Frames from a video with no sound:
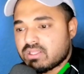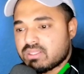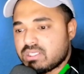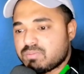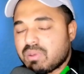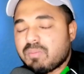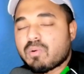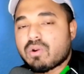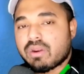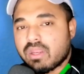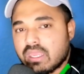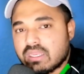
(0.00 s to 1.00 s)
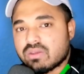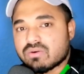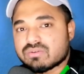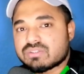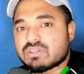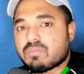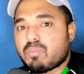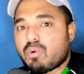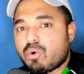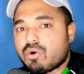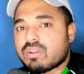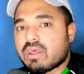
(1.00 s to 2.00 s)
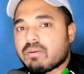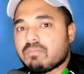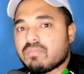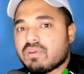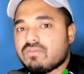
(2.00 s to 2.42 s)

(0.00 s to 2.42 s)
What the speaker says: these people need you. Support them.